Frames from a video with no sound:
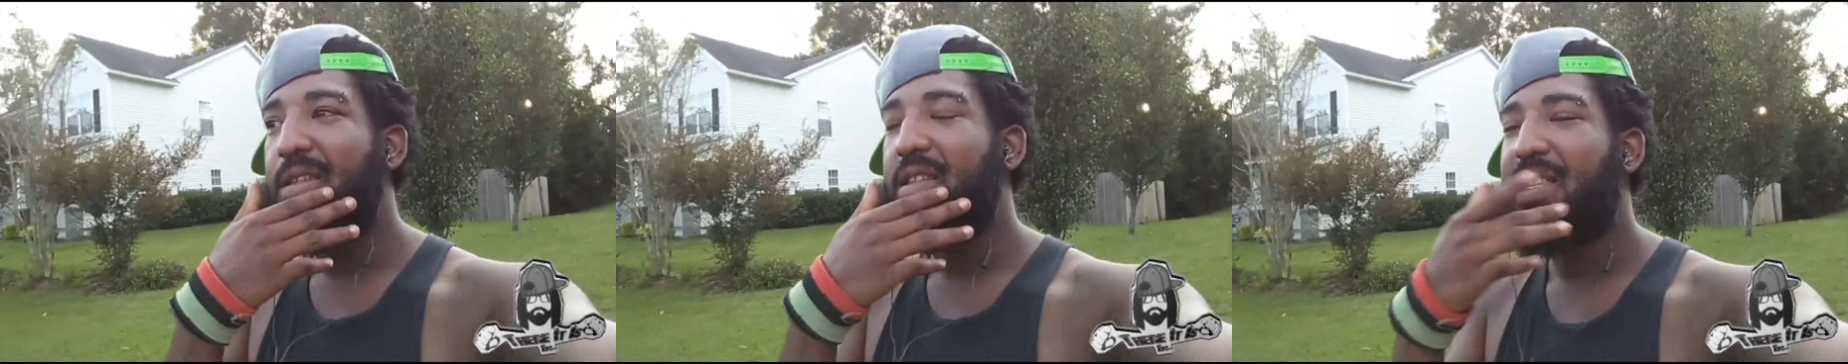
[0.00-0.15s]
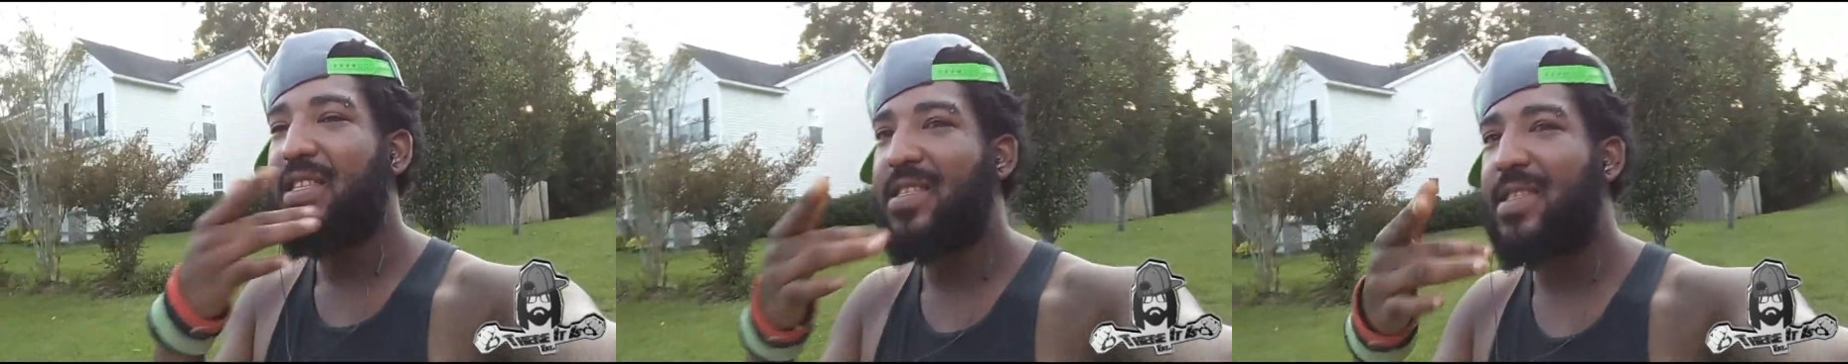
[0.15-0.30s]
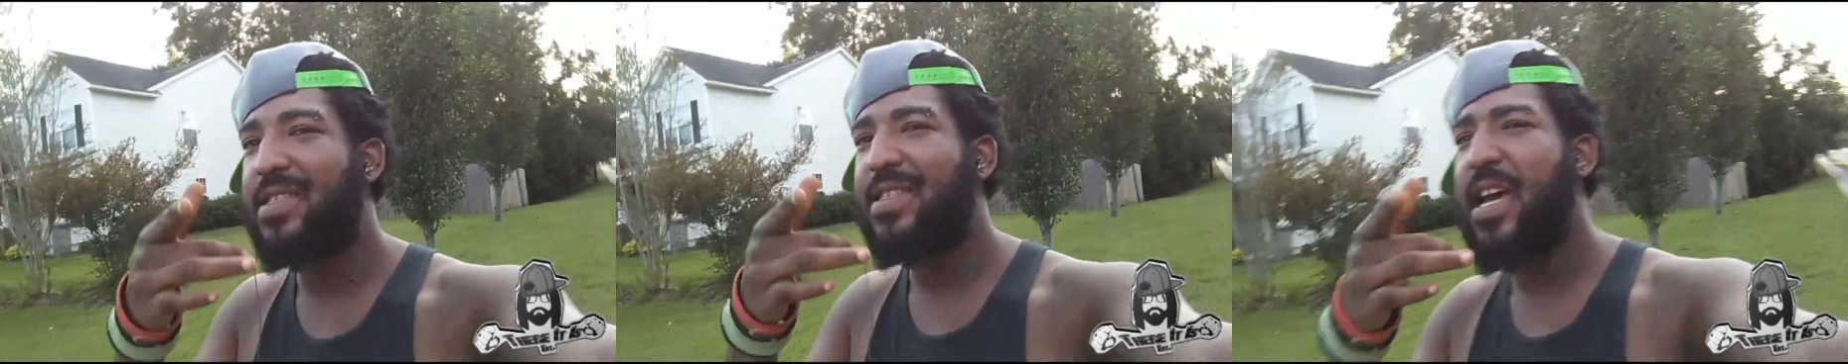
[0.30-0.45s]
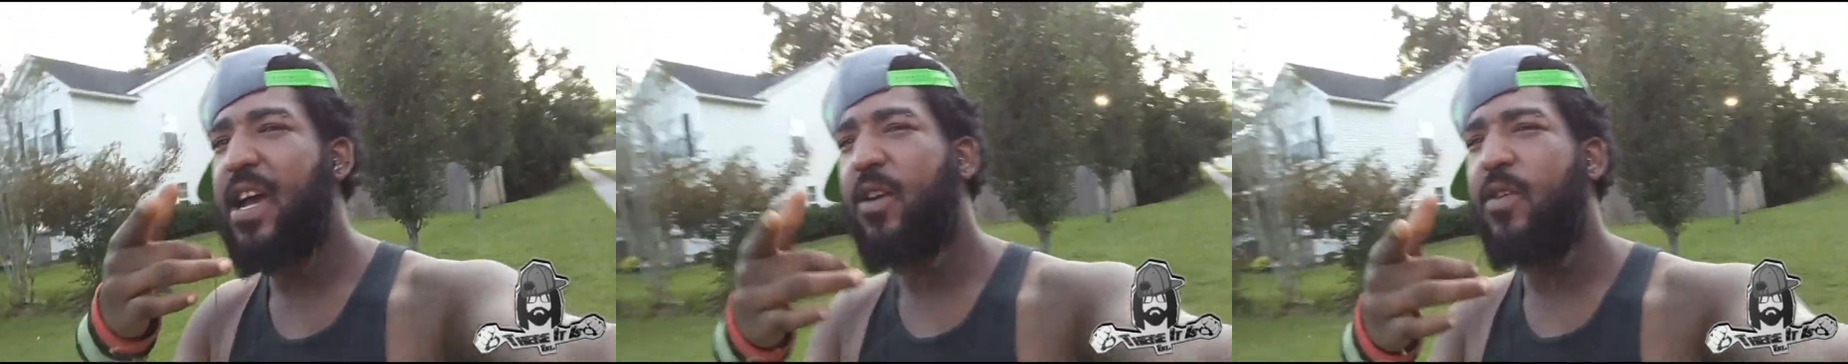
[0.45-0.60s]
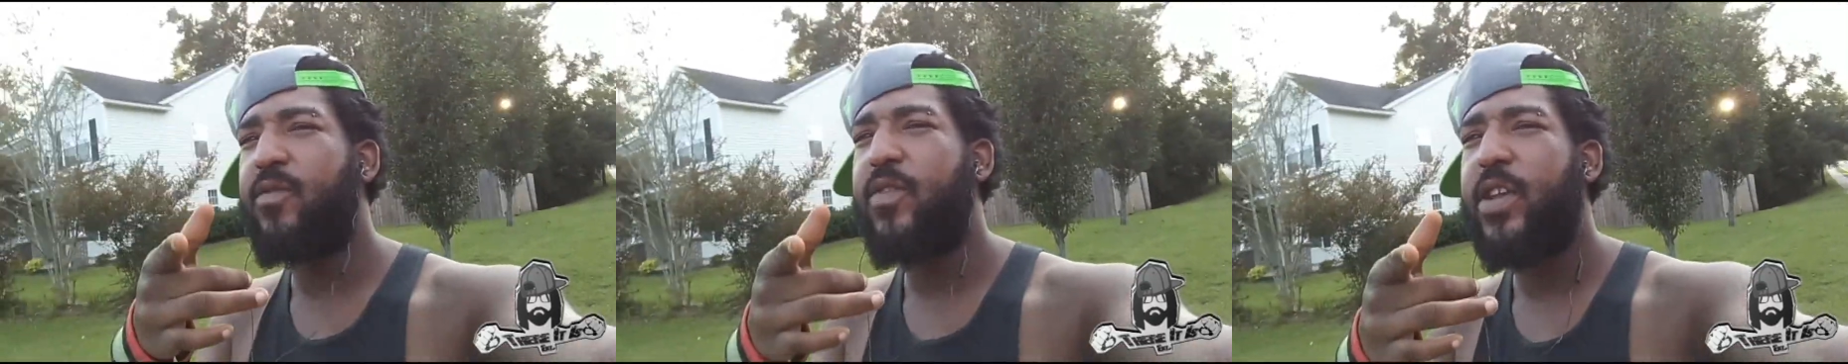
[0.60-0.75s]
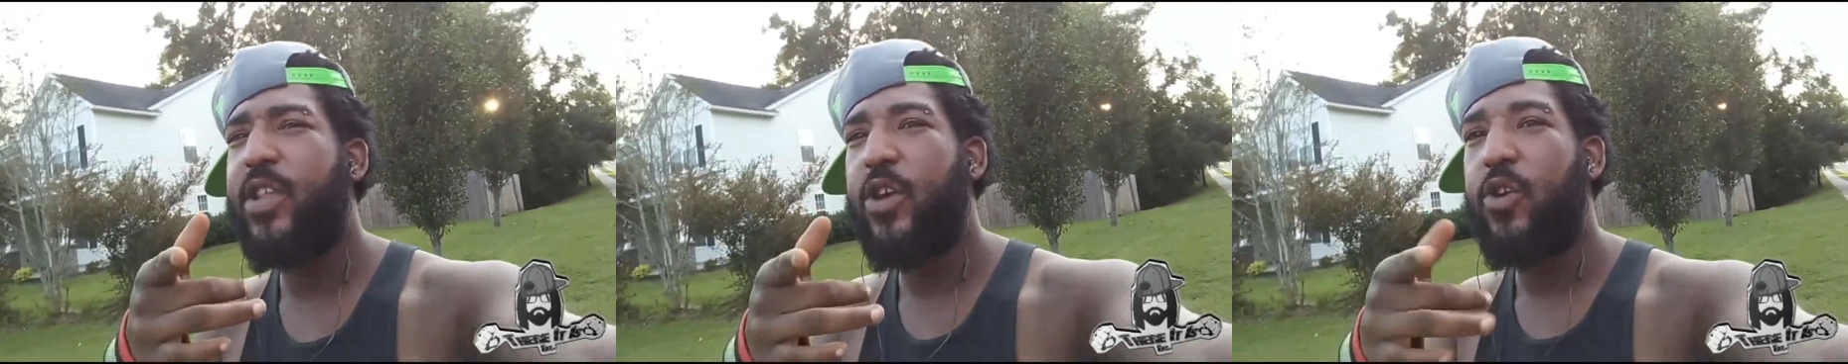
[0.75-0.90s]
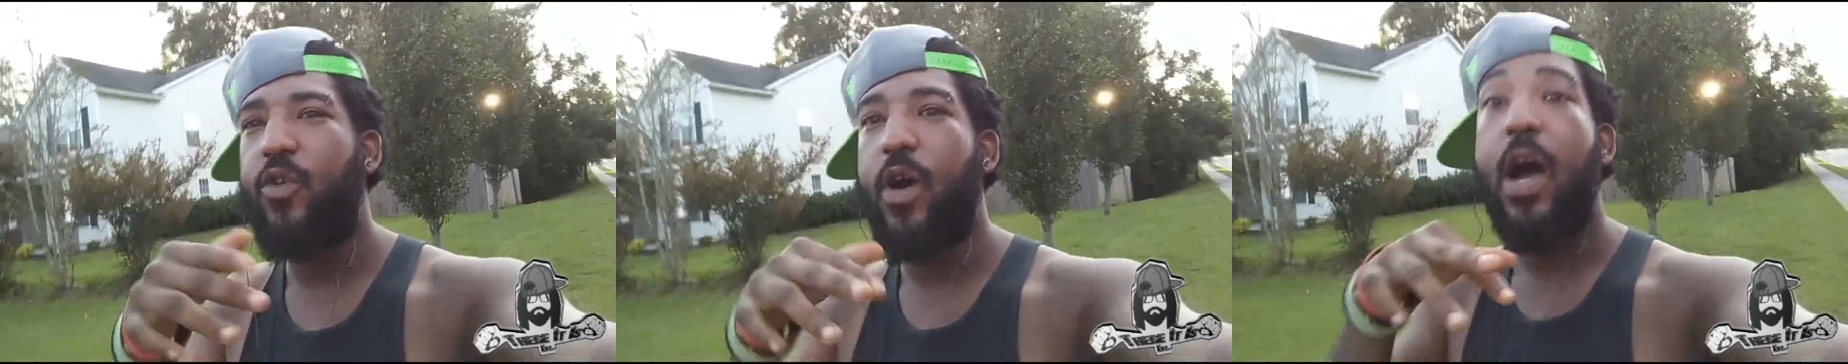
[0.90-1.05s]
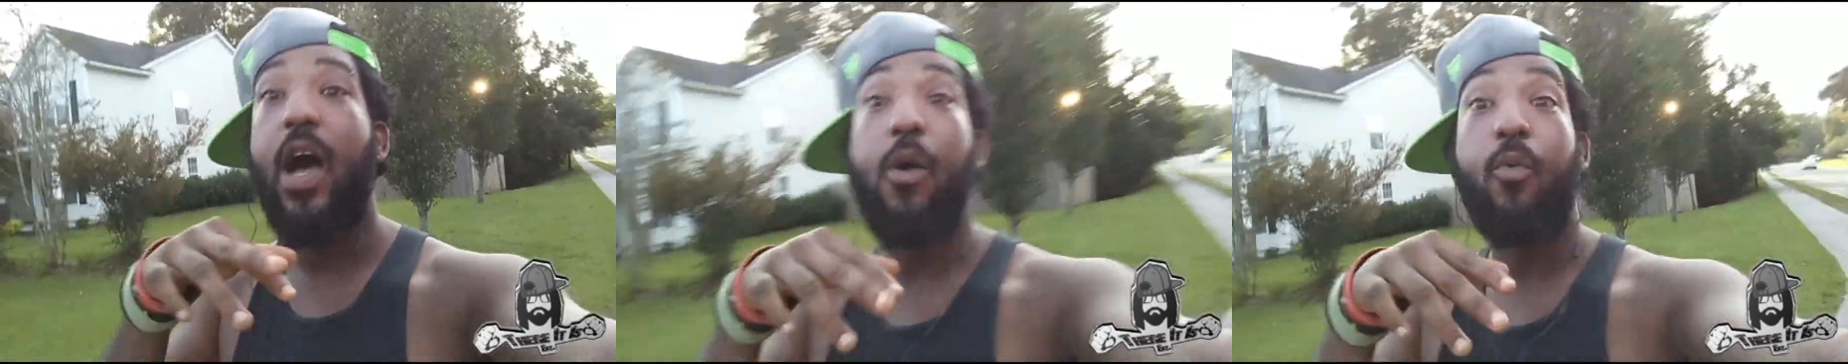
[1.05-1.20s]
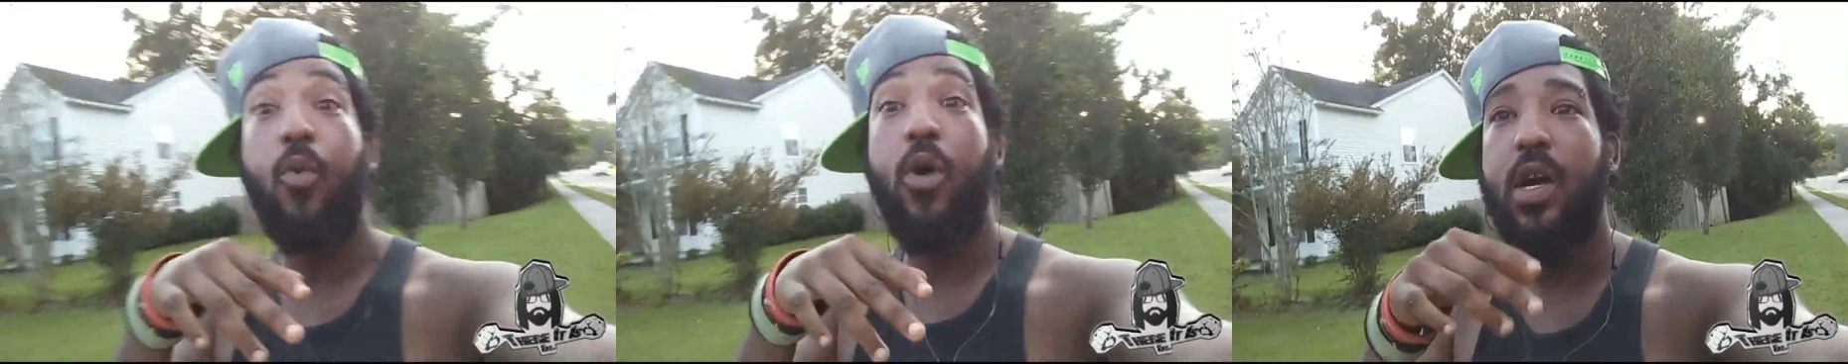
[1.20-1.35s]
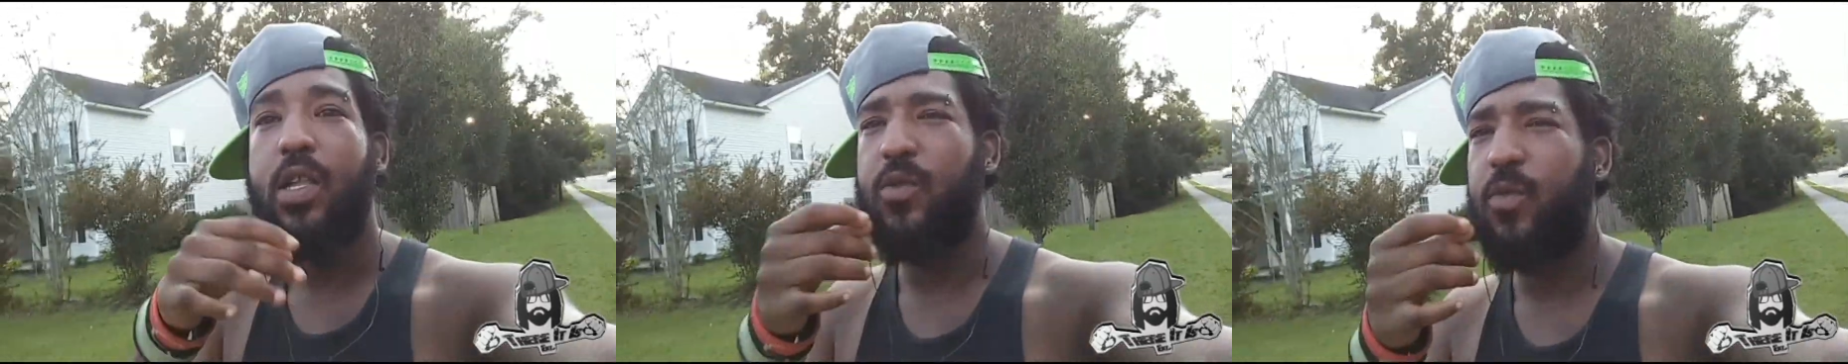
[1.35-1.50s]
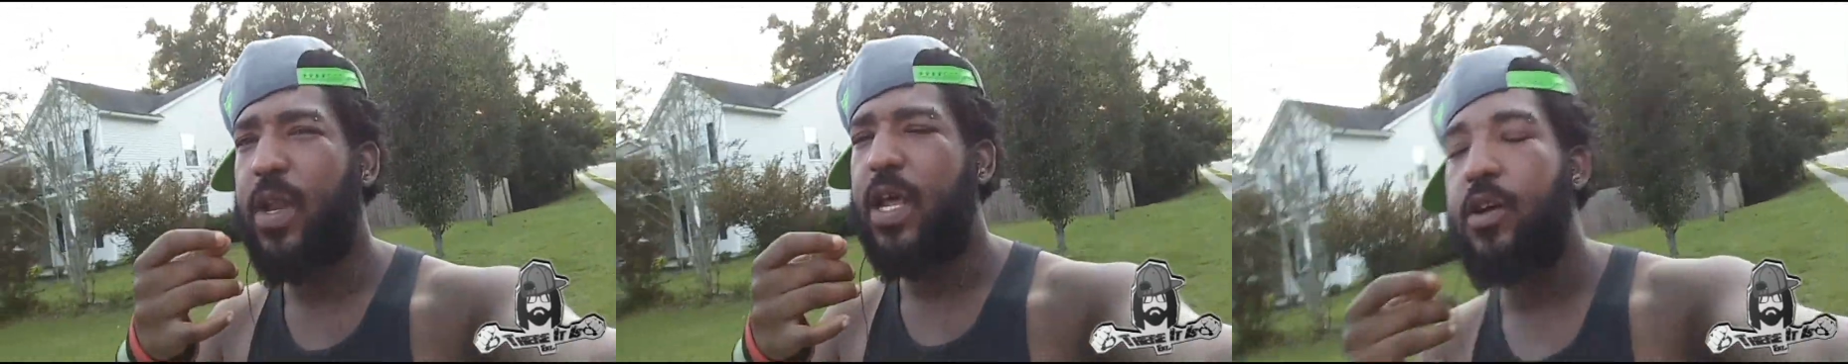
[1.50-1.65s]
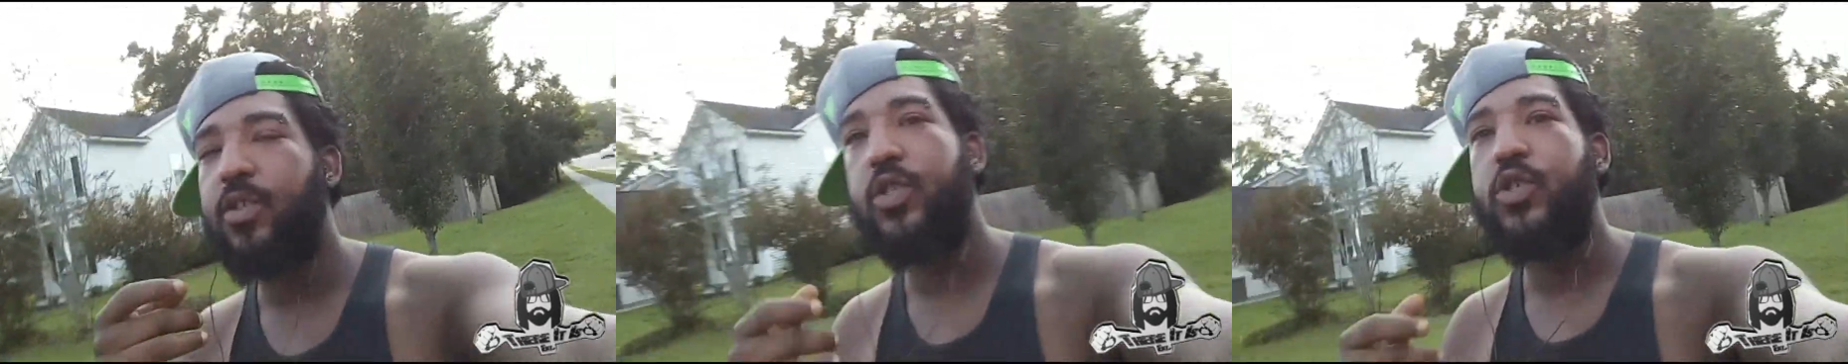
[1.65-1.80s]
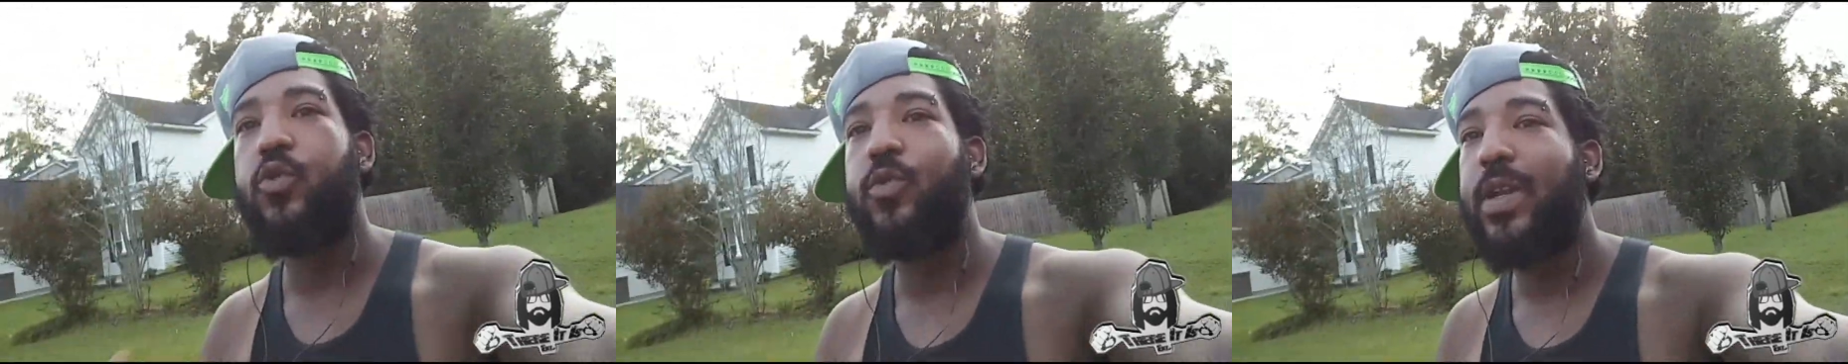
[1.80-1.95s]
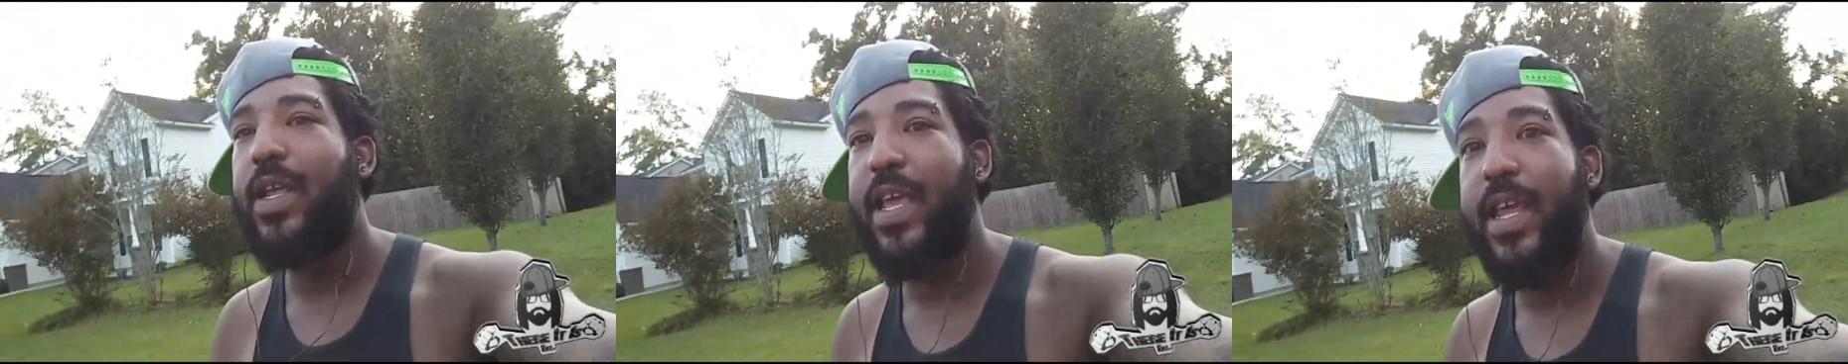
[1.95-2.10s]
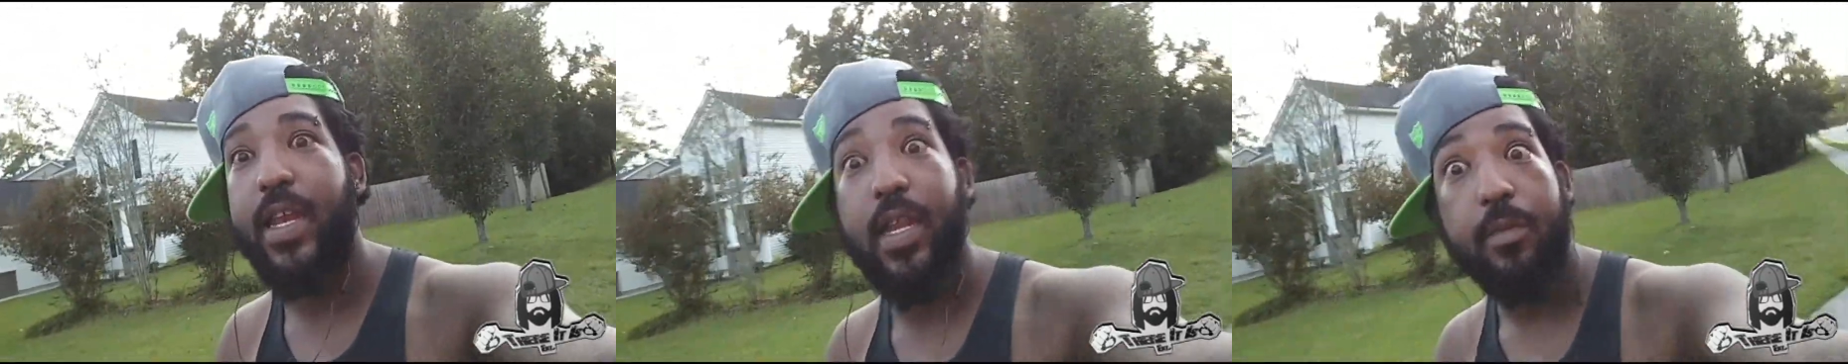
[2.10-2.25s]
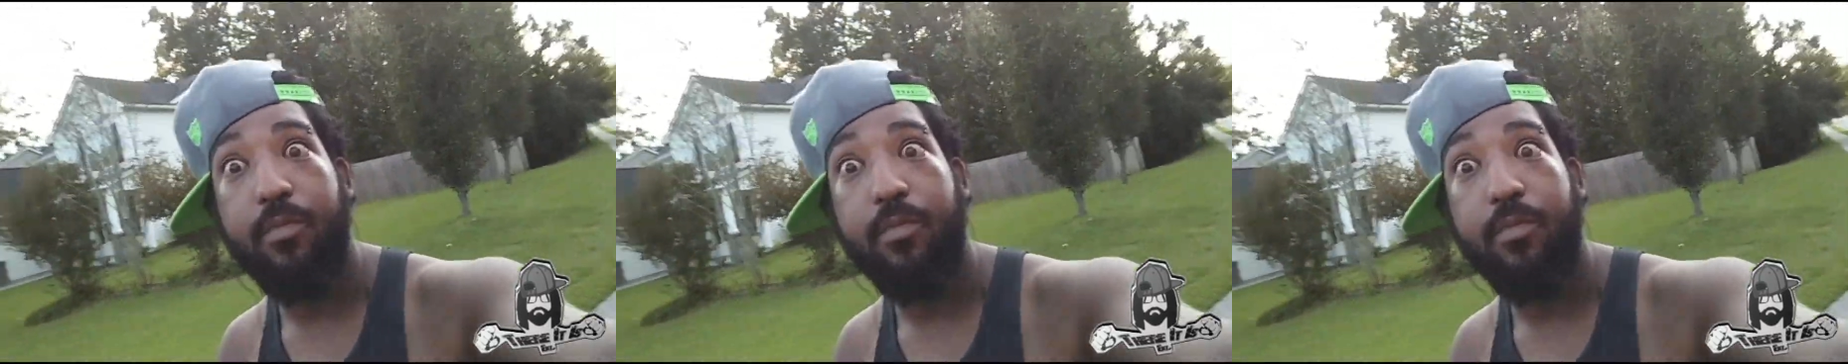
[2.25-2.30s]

This entire video, I walked without chewing any